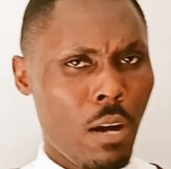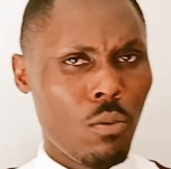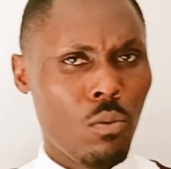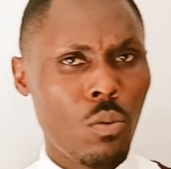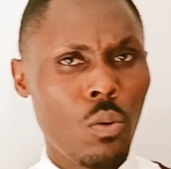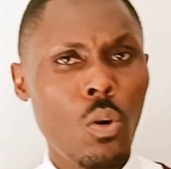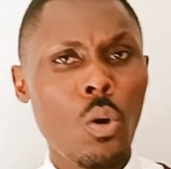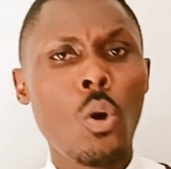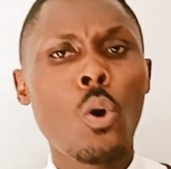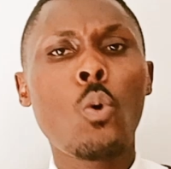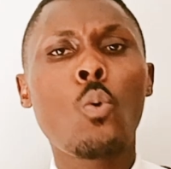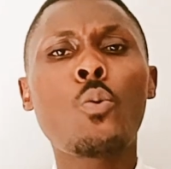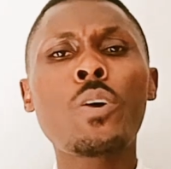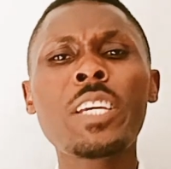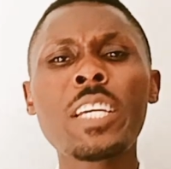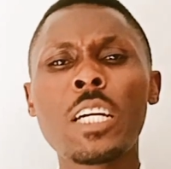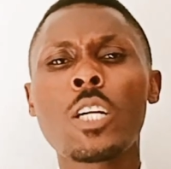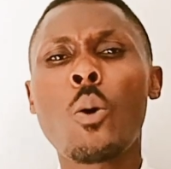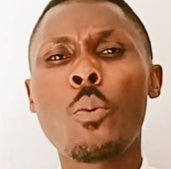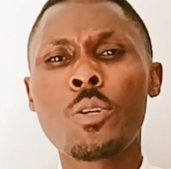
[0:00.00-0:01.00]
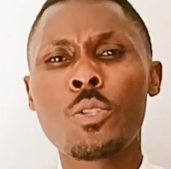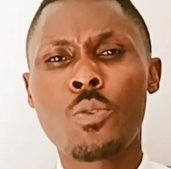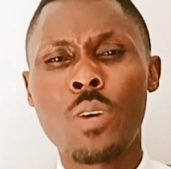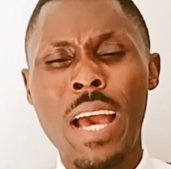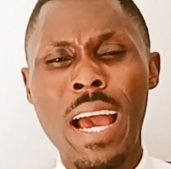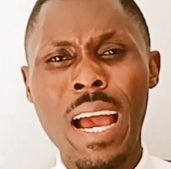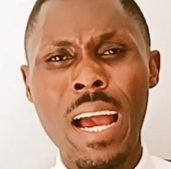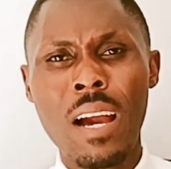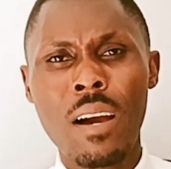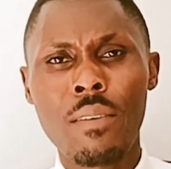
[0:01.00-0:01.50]
Now, we are going
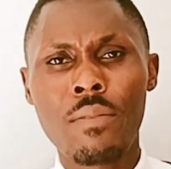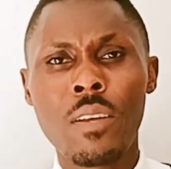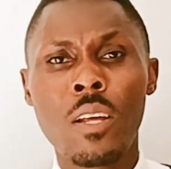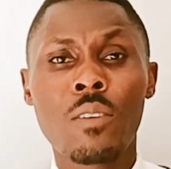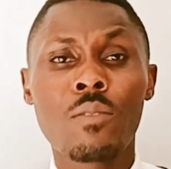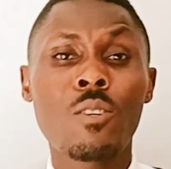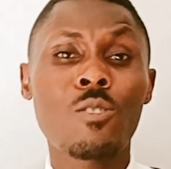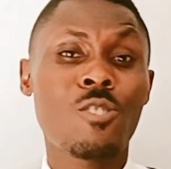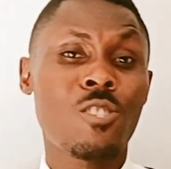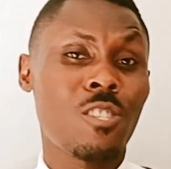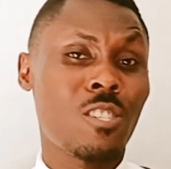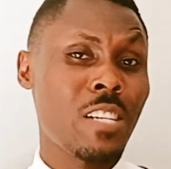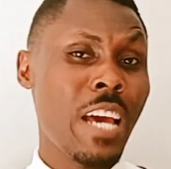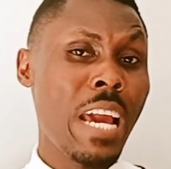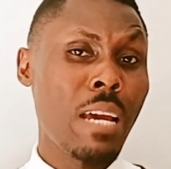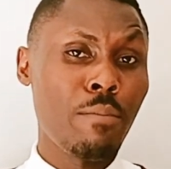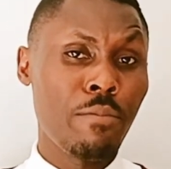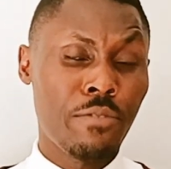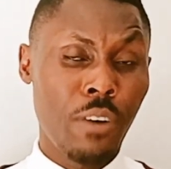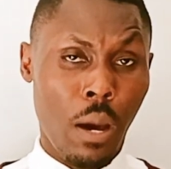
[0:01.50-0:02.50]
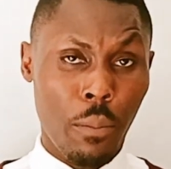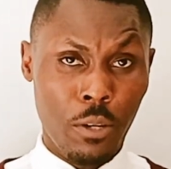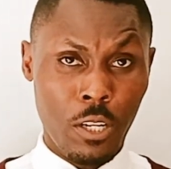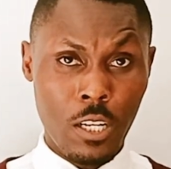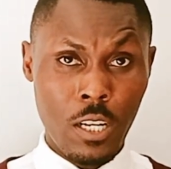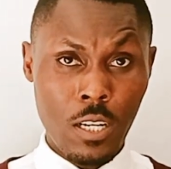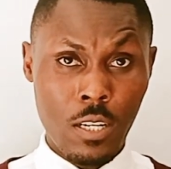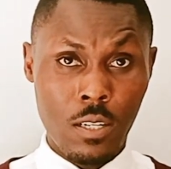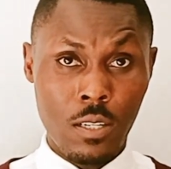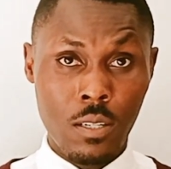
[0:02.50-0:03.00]
to have the same
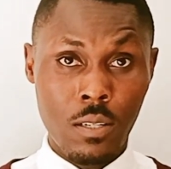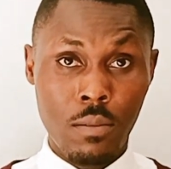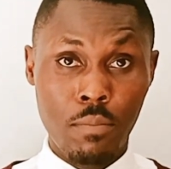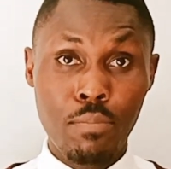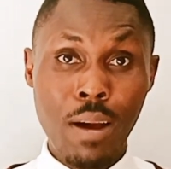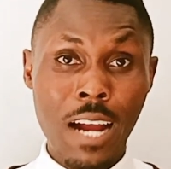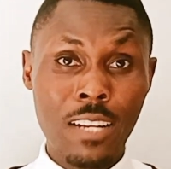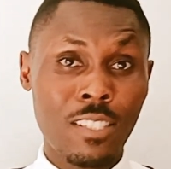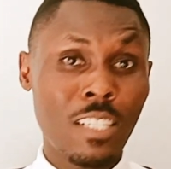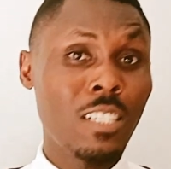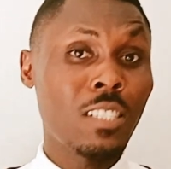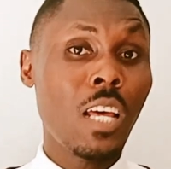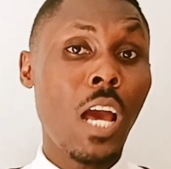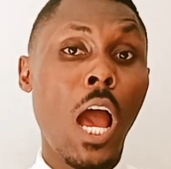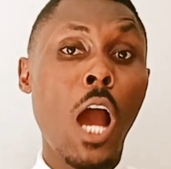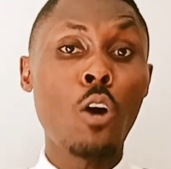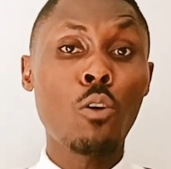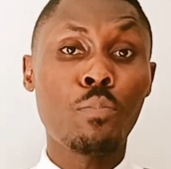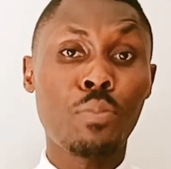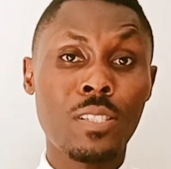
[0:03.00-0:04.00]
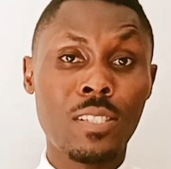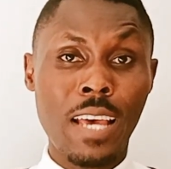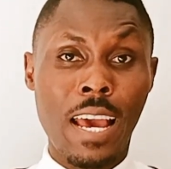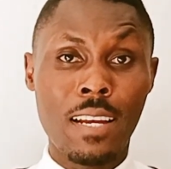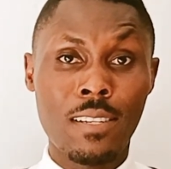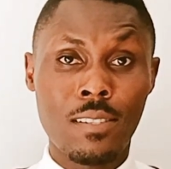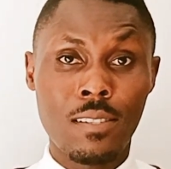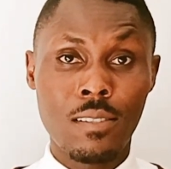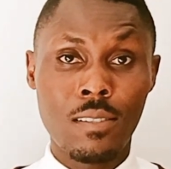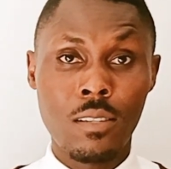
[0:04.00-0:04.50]
formula, but in the
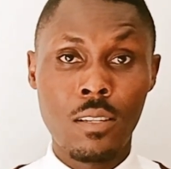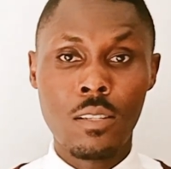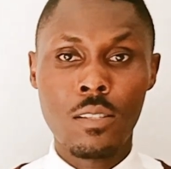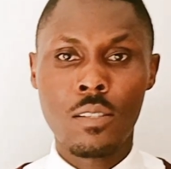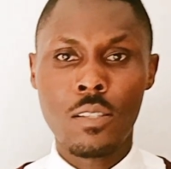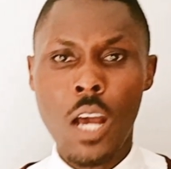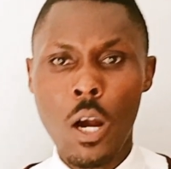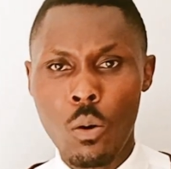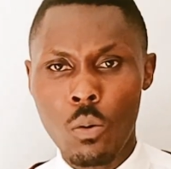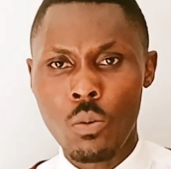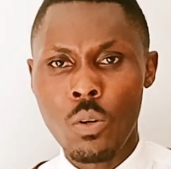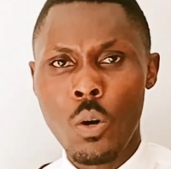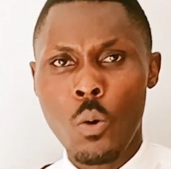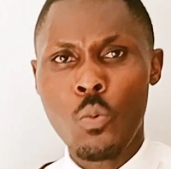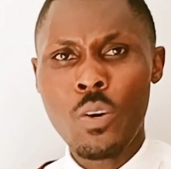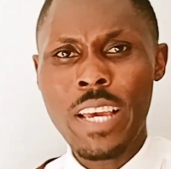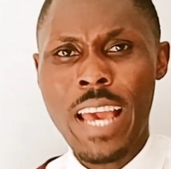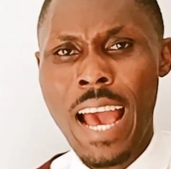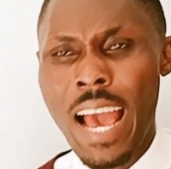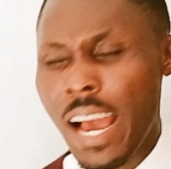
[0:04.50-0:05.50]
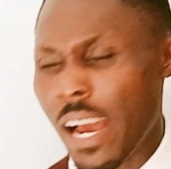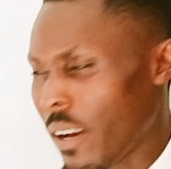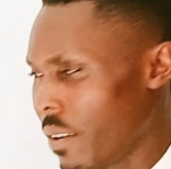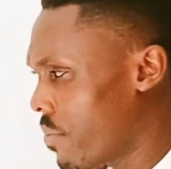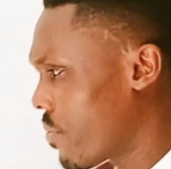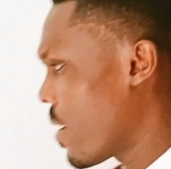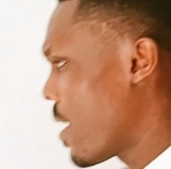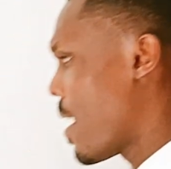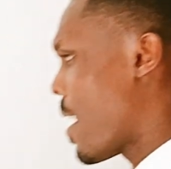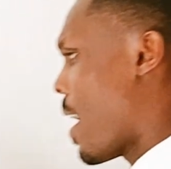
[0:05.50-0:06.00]
opposite. So we
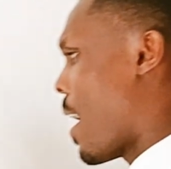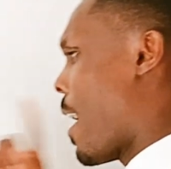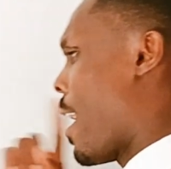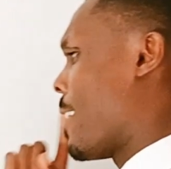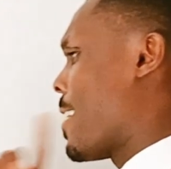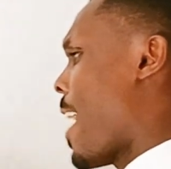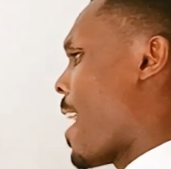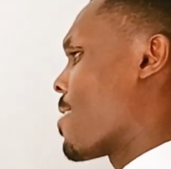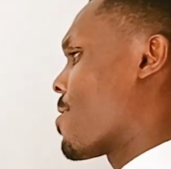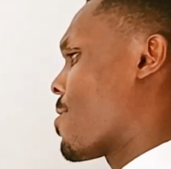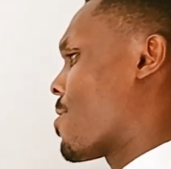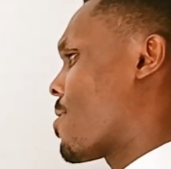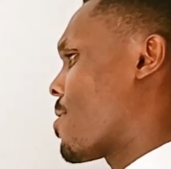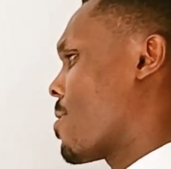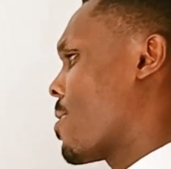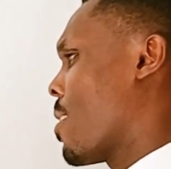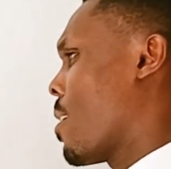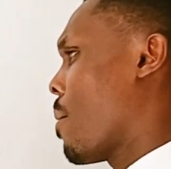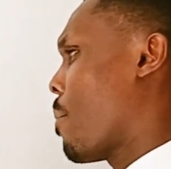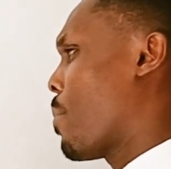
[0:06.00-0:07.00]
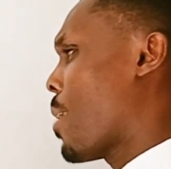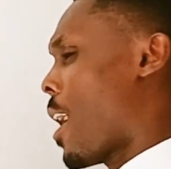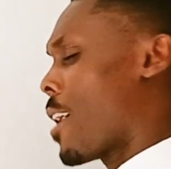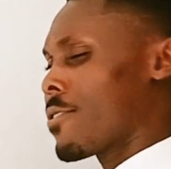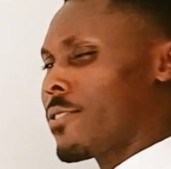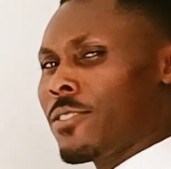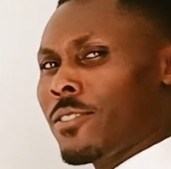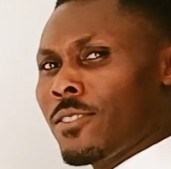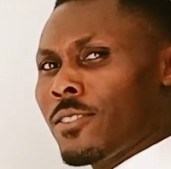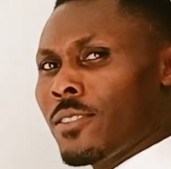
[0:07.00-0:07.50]
have NS
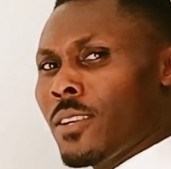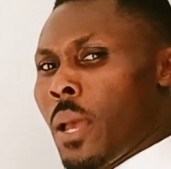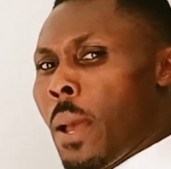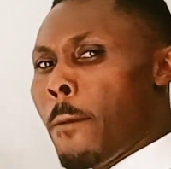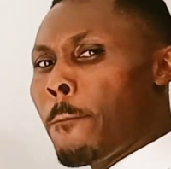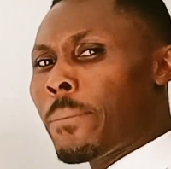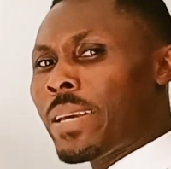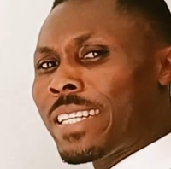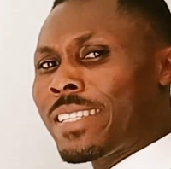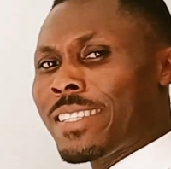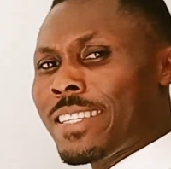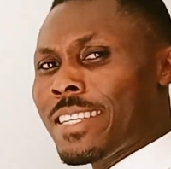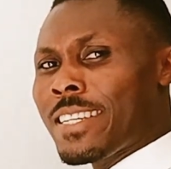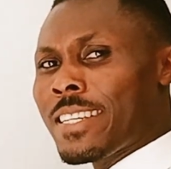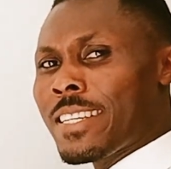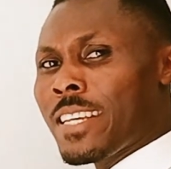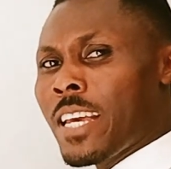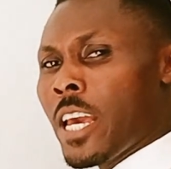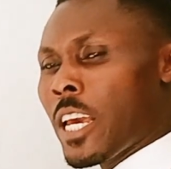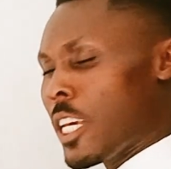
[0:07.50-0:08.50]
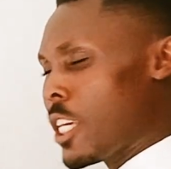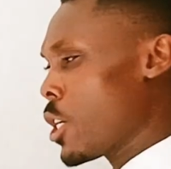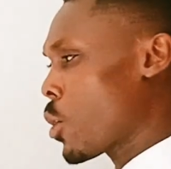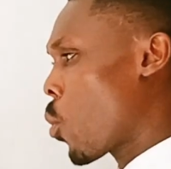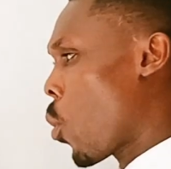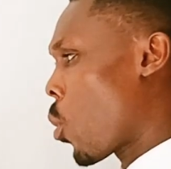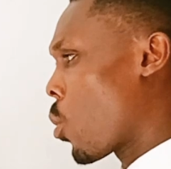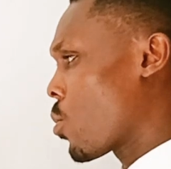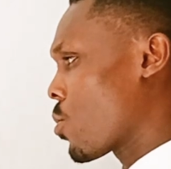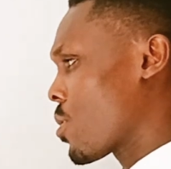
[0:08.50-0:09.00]
plus PT
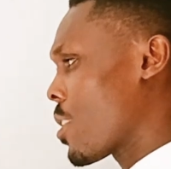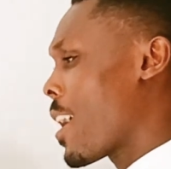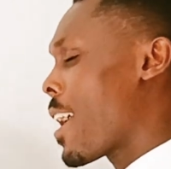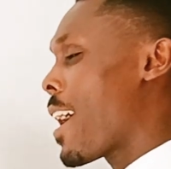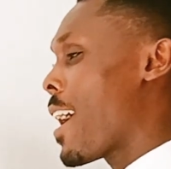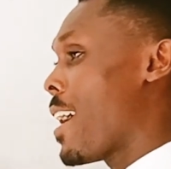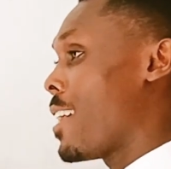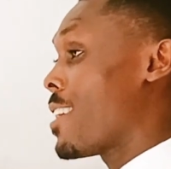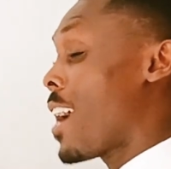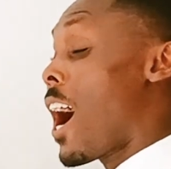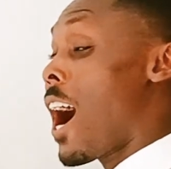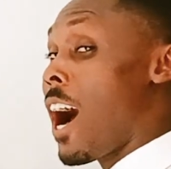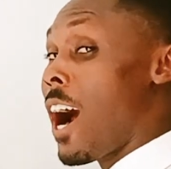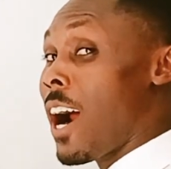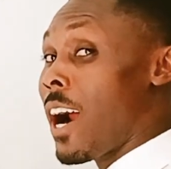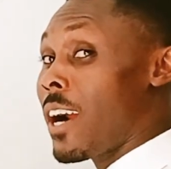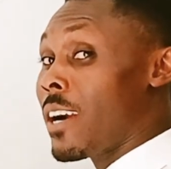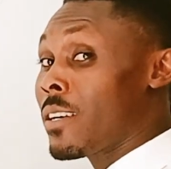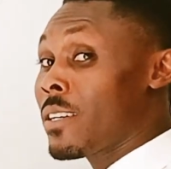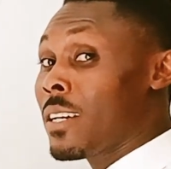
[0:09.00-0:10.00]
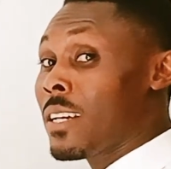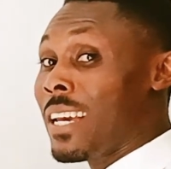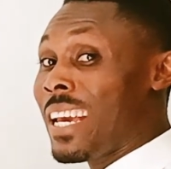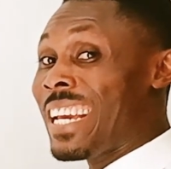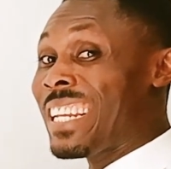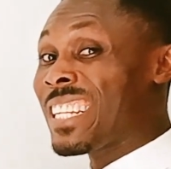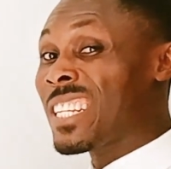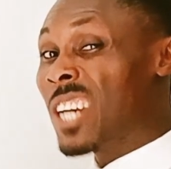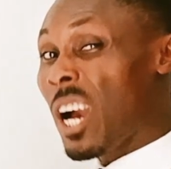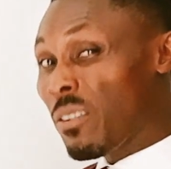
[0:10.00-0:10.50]
equals NR
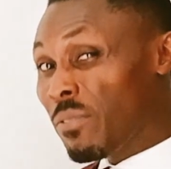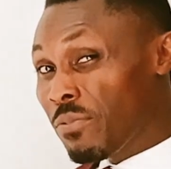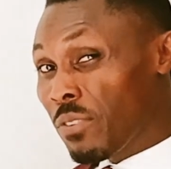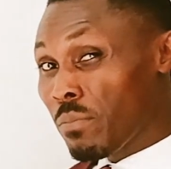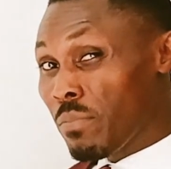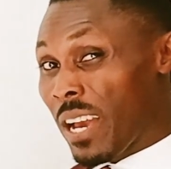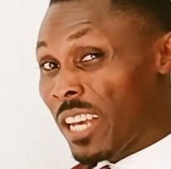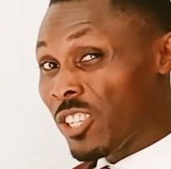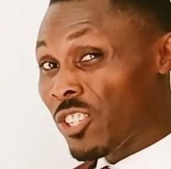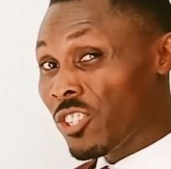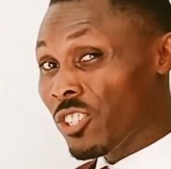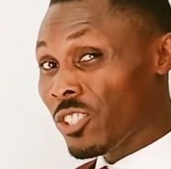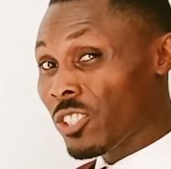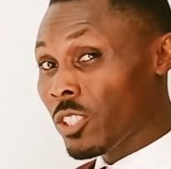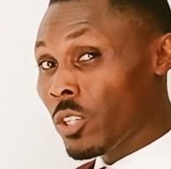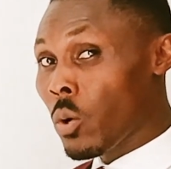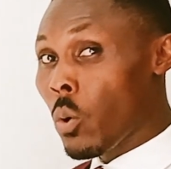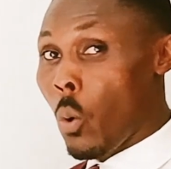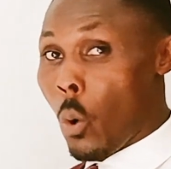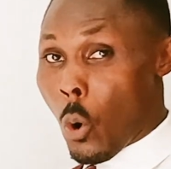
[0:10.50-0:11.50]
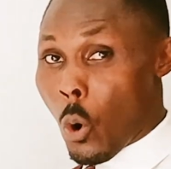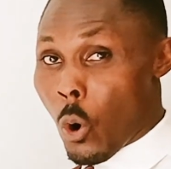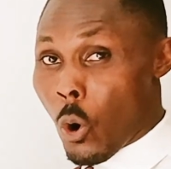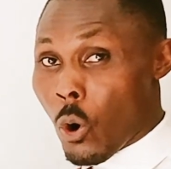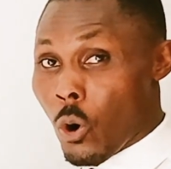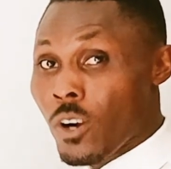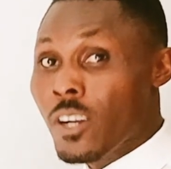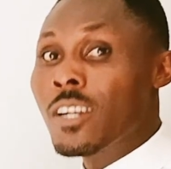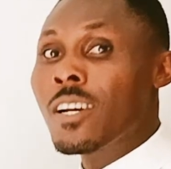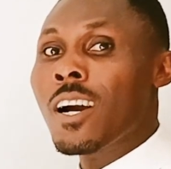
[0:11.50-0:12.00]
in confirmation
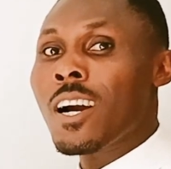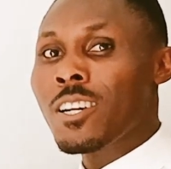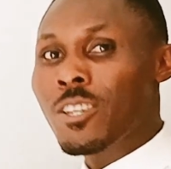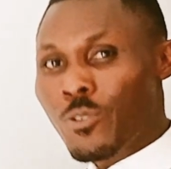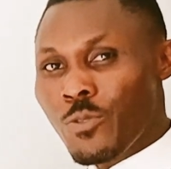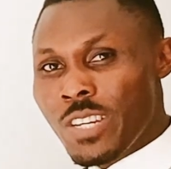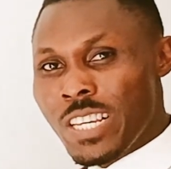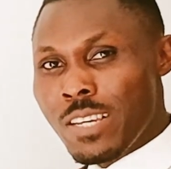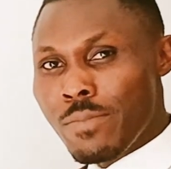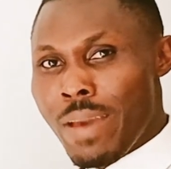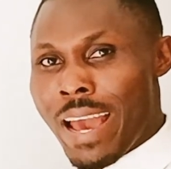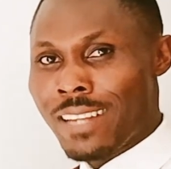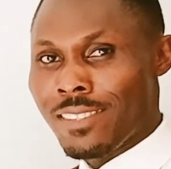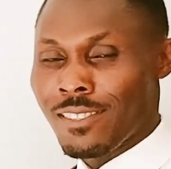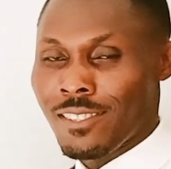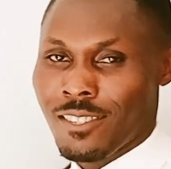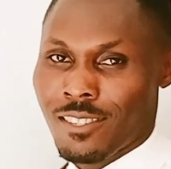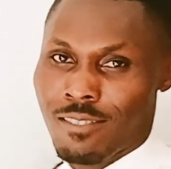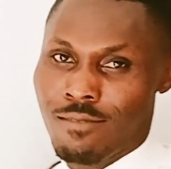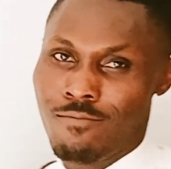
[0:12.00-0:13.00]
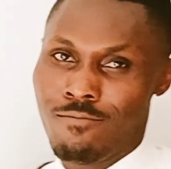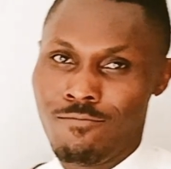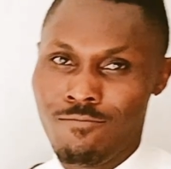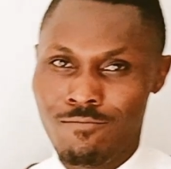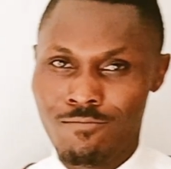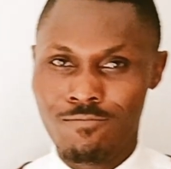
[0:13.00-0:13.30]
or agreement.